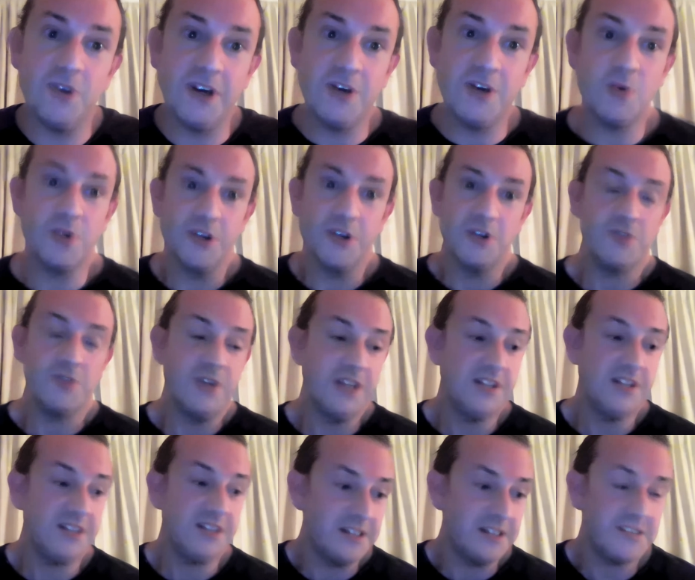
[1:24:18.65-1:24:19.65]
like what you
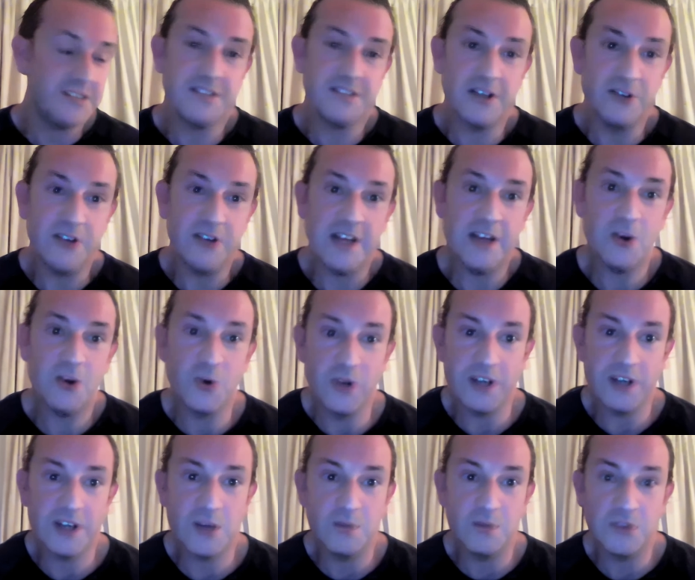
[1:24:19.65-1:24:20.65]
read necessarily, or
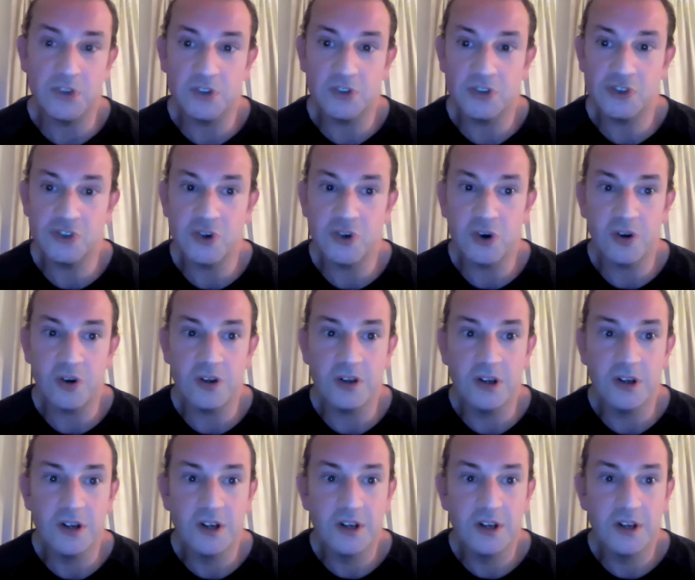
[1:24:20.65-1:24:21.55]
it comes as a shock.